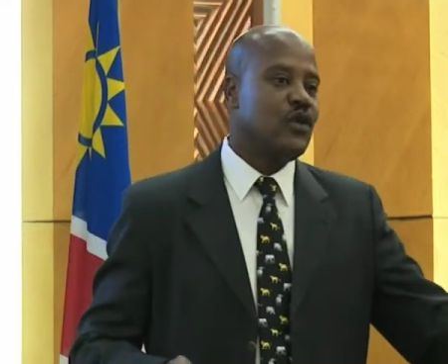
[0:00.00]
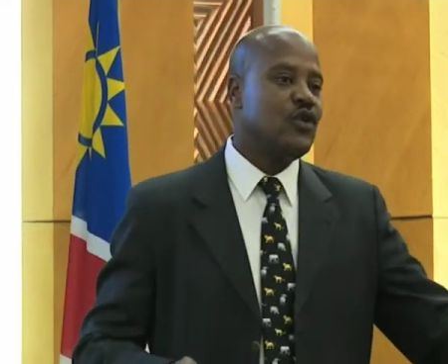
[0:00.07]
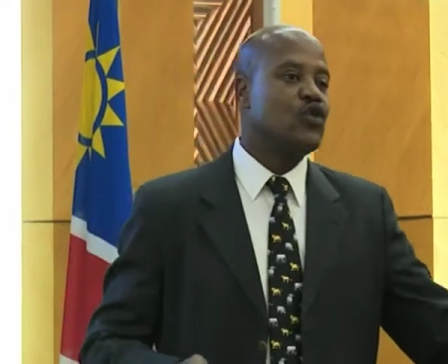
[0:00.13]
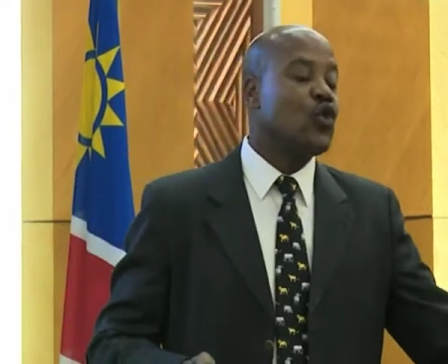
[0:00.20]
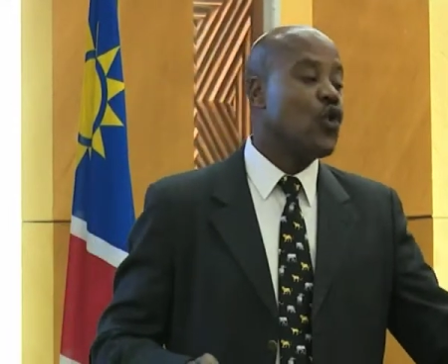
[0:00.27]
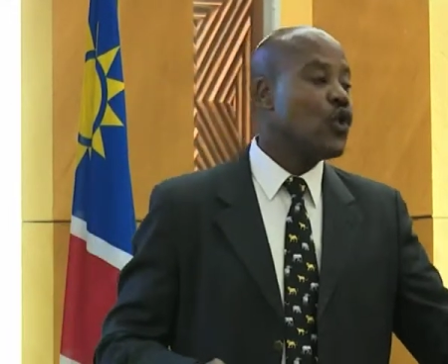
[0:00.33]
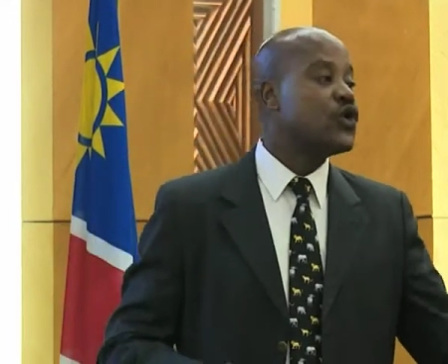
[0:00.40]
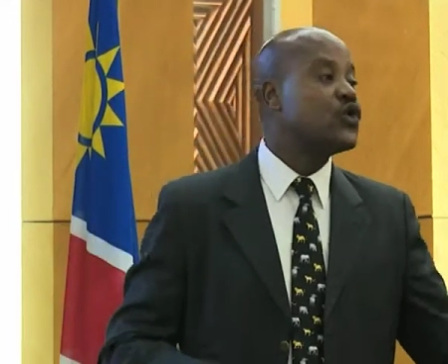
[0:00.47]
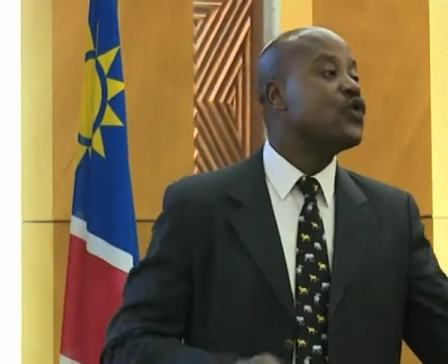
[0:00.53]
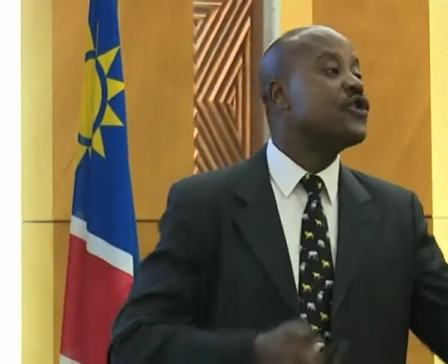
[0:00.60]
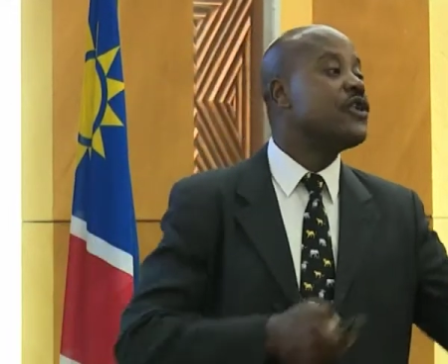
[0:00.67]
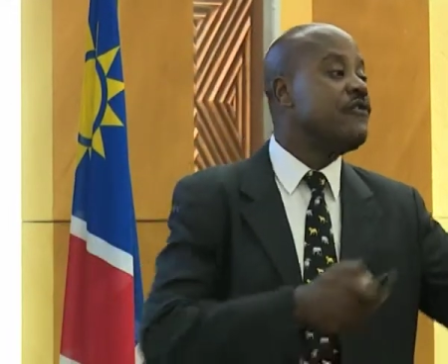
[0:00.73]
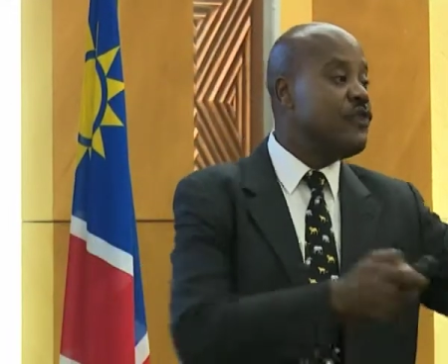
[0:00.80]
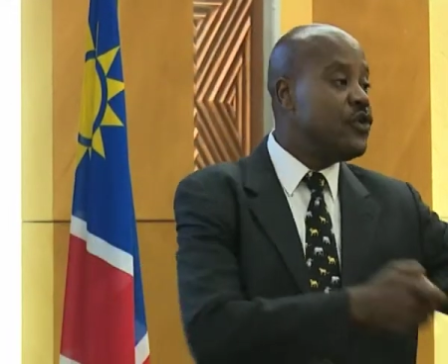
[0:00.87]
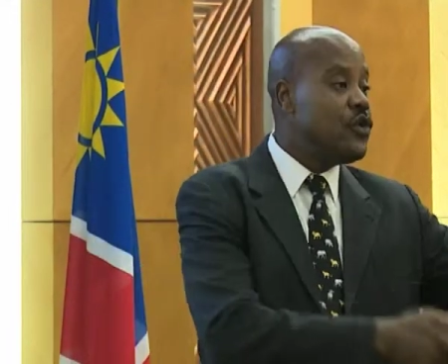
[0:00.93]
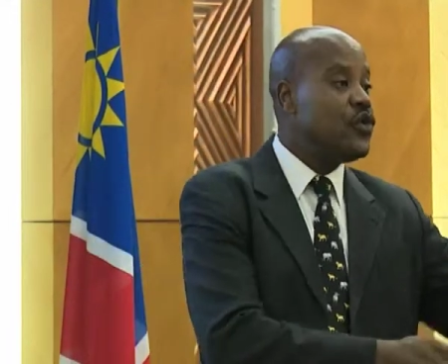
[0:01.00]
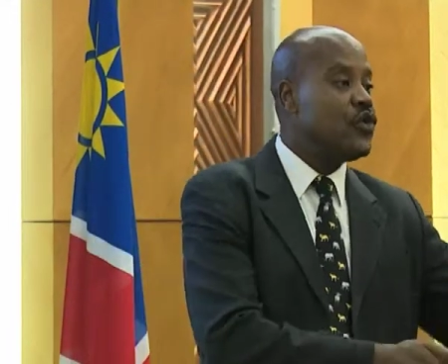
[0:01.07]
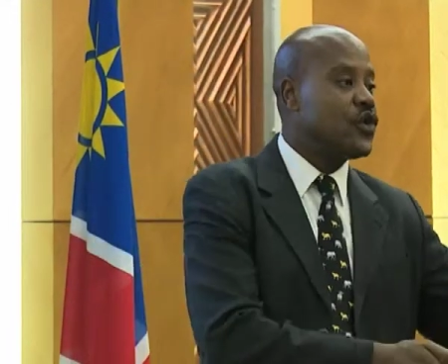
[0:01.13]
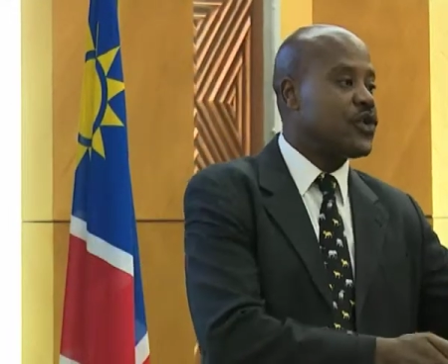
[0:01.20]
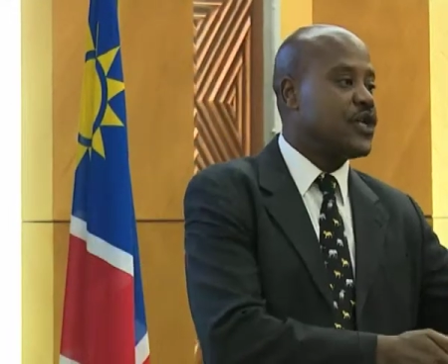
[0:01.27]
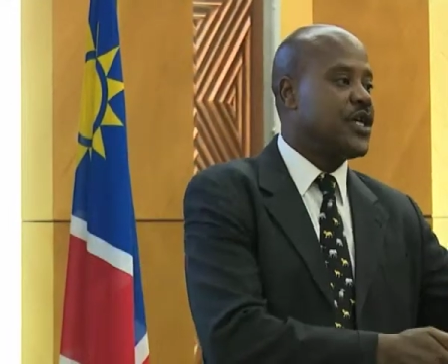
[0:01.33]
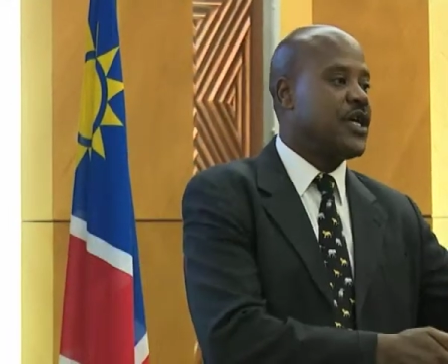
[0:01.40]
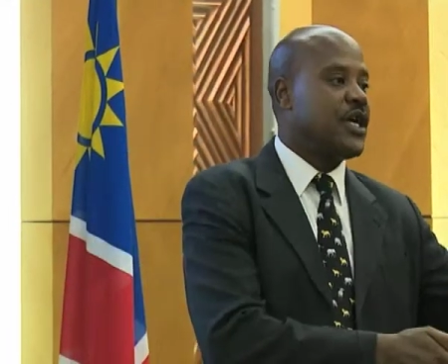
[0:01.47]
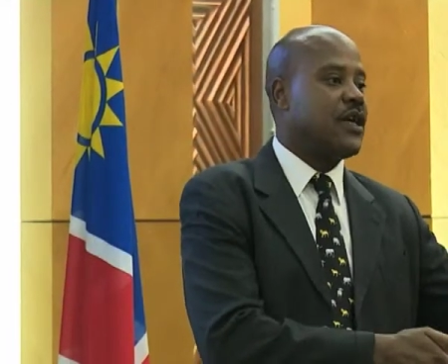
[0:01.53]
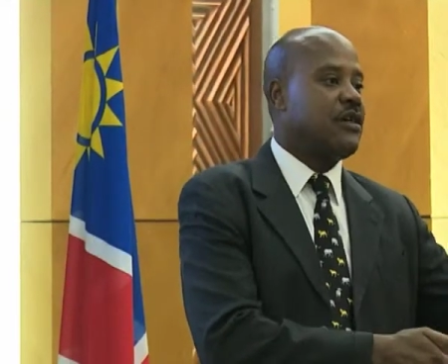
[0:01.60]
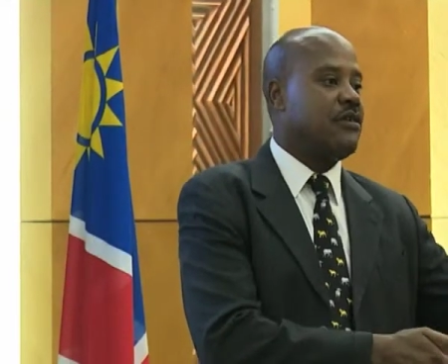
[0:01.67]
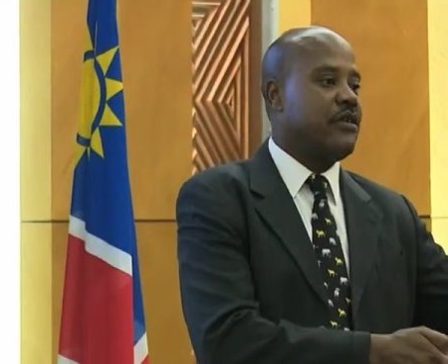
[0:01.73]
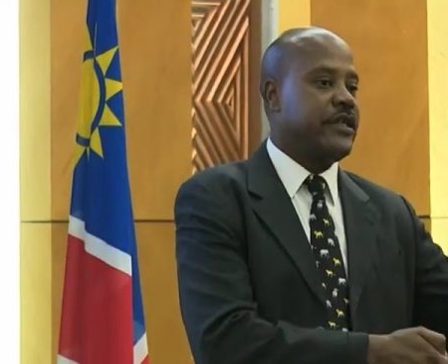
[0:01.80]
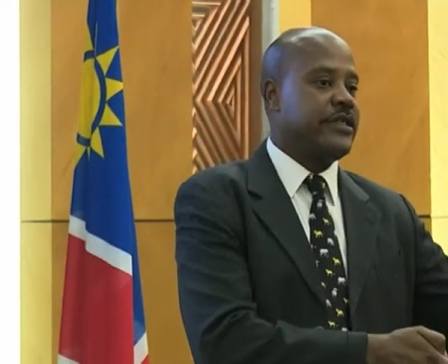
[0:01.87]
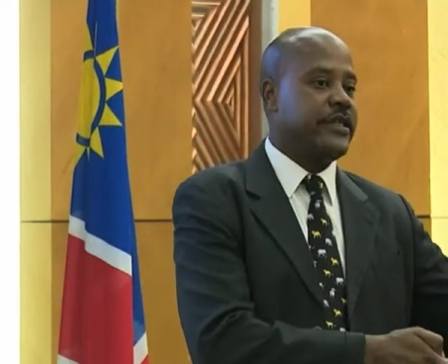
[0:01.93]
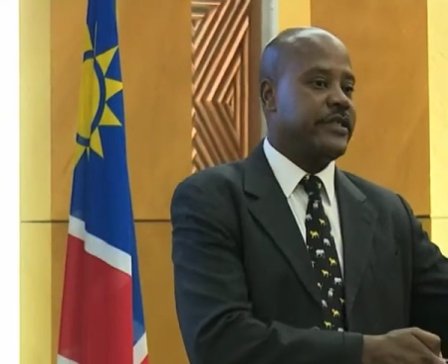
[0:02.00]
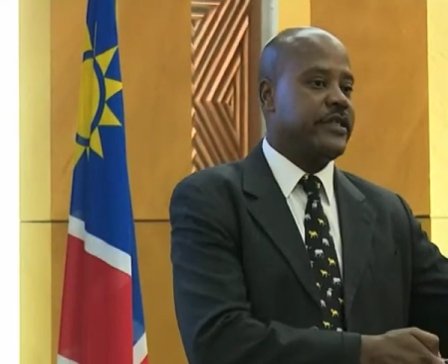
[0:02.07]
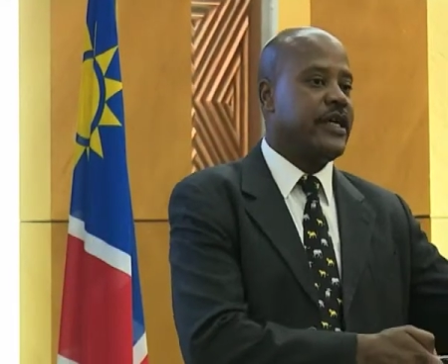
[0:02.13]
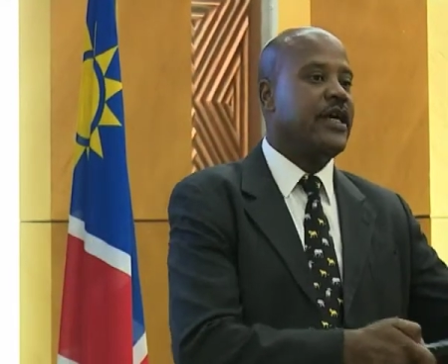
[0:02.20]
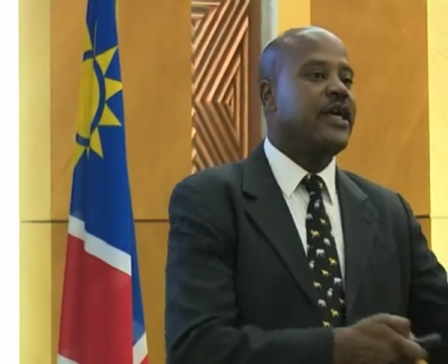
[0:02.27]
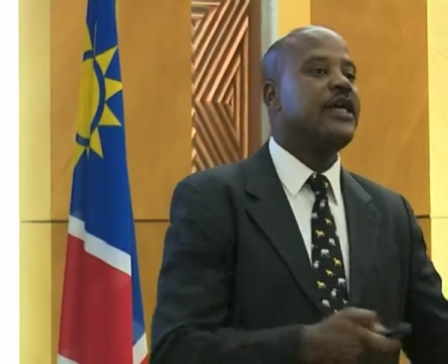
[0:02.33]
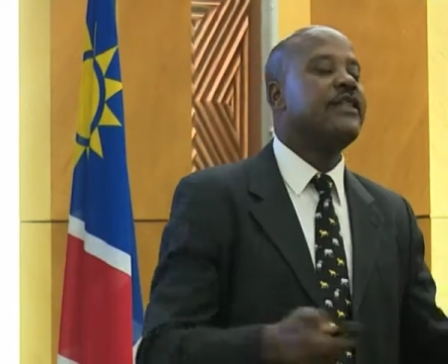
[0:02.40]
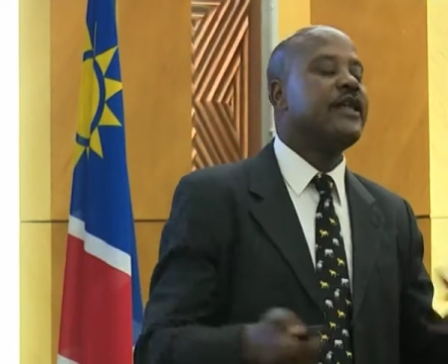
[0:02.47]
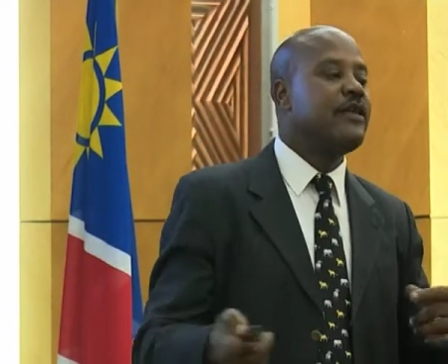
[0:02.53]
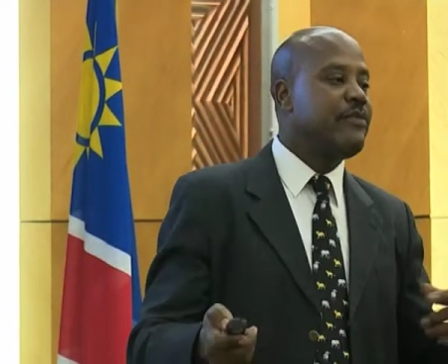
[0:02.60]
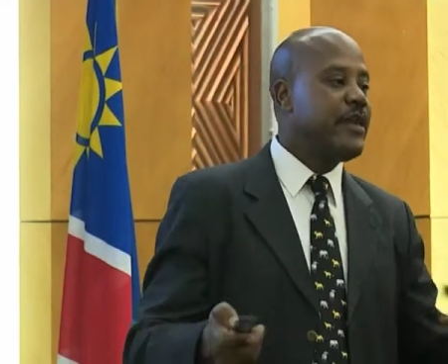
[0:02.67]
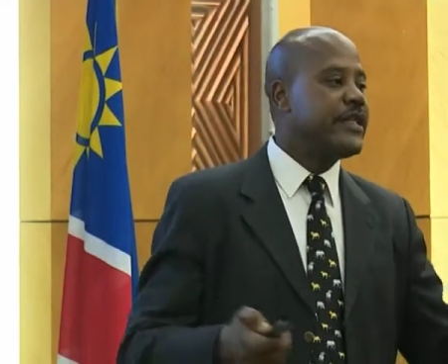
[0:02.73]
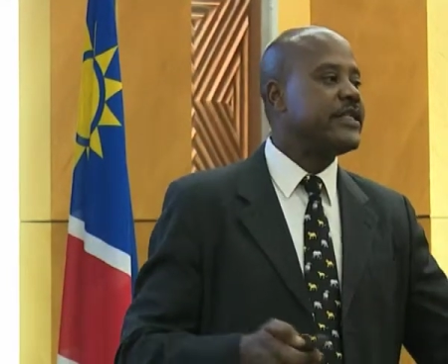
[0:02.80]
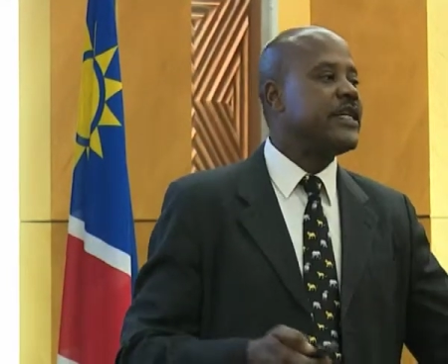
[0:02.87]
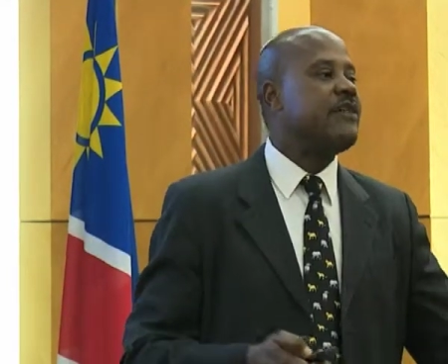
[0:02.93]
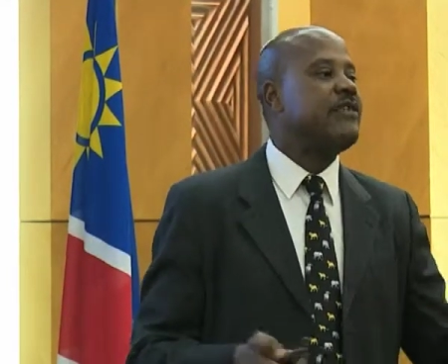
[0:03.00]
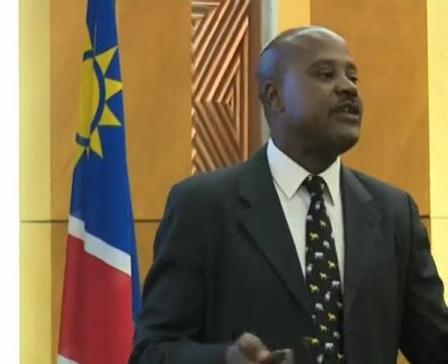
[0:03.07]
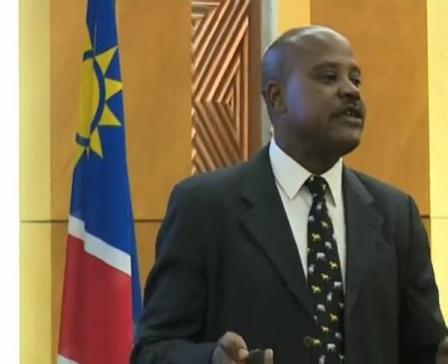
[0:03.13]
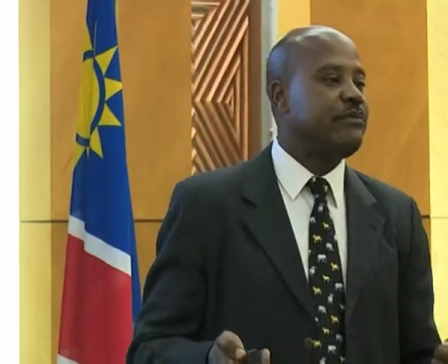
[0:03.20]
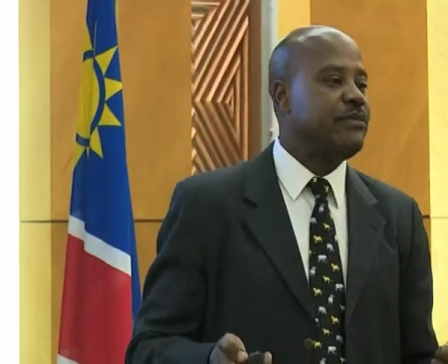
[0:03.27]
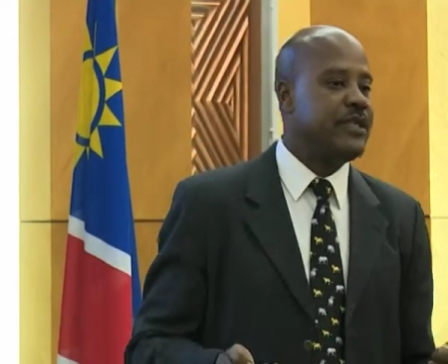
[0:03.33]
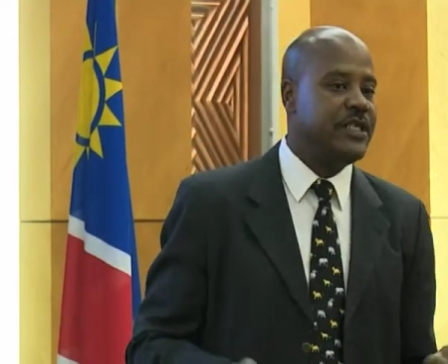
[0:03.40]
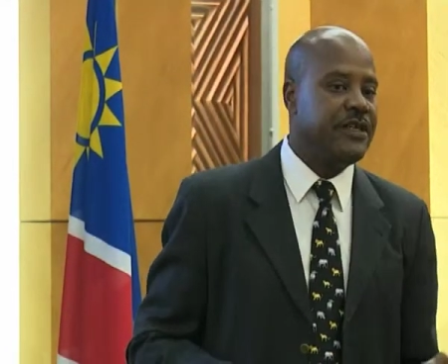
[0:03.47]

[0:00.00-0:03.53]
to also review your technical regulations, and that makes life a little bit